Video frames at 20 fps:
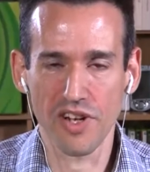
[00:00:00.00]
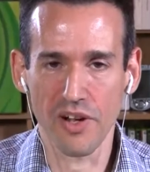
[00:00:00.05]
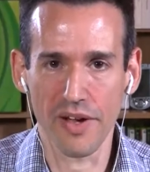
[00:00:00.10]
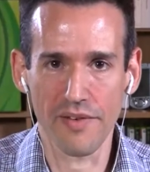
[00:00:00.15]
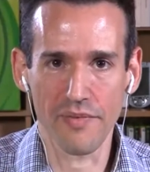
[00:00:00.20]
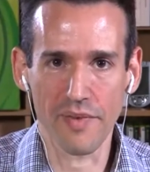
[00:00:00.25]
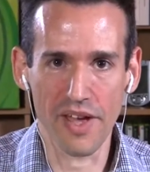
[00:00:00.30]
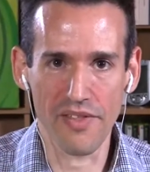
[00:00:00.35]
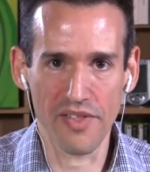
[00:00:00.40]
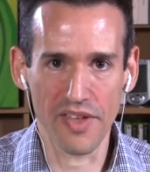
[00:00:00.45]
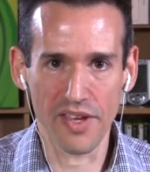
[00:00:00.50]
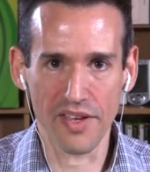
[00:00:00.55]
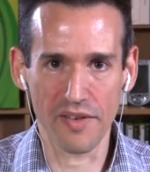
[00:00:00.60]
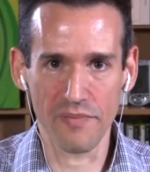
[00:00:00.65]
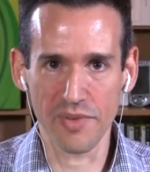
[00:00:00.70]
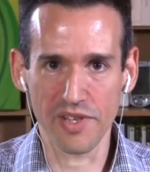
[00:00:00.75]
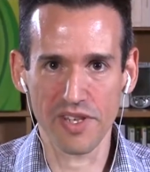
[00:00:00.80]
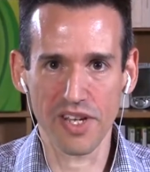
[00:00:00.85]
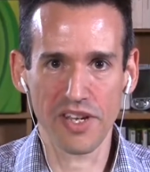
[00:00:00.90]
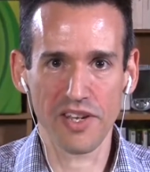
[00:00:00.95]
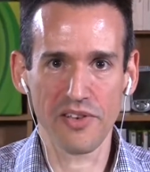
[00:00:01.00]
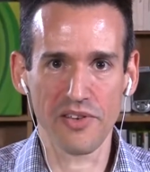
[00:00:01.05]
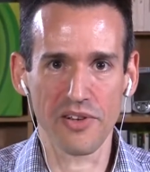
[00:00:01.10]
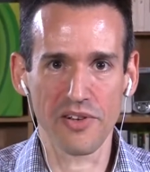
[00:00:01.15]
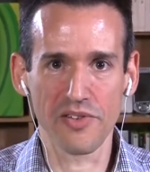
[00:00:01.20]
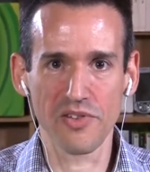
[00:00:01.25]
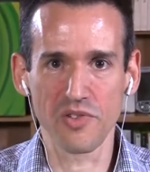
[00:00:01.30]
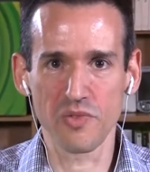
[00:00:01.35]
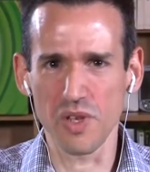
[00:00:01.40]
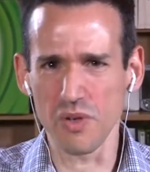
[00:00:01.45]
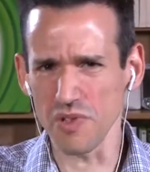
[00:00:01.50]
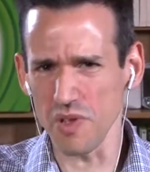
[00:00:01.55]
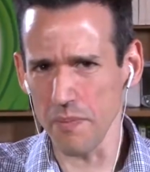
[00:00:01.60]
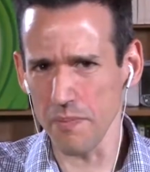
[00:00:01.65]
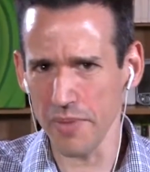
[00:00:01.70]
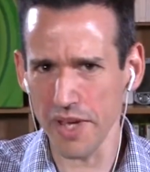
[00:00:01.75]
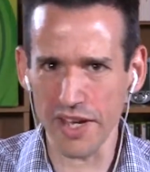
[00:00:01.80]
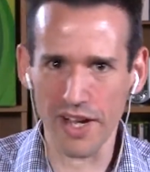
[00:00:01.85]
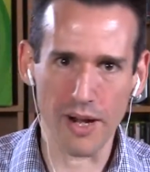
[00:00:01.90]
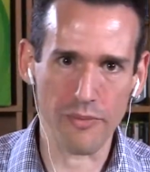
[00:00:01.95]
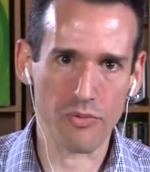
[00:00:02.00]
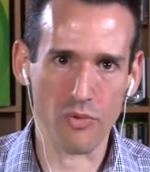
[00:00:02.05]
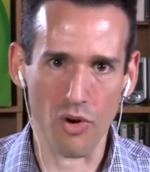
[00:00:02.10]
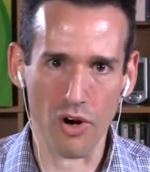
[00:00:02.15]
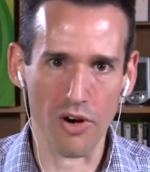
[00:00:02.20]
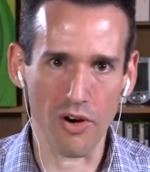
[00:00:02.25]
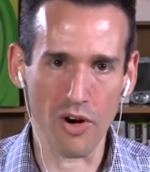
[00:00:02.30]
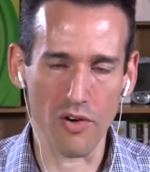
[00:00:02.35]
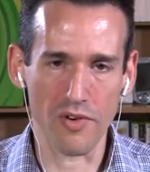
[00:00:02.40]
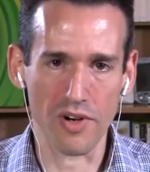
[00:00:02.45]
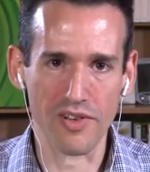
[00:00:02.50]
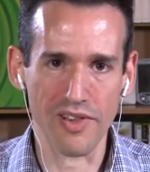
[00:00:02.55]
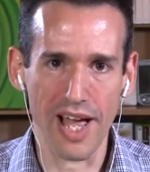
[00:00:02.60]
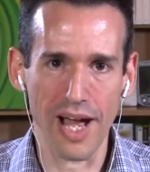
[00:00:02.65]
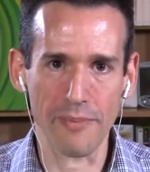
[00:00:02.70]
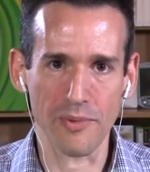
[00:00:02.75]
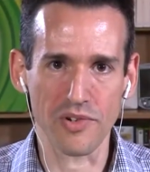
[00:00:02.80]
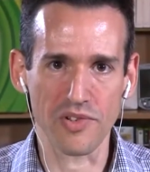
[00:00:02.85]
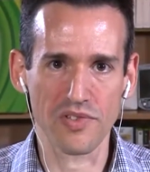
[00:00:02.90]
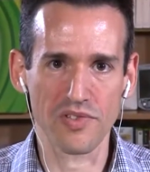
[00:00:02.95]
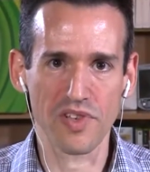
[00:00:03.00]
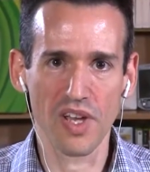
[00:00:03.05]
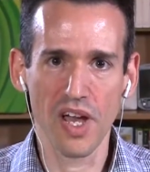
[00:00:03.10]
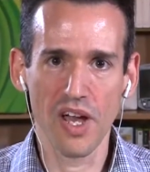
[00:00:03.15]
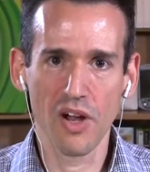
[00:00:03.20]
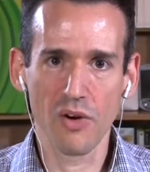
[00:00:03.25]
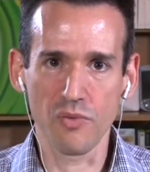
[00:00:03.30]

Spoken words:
I think in particular there was a big uproar over Clapper's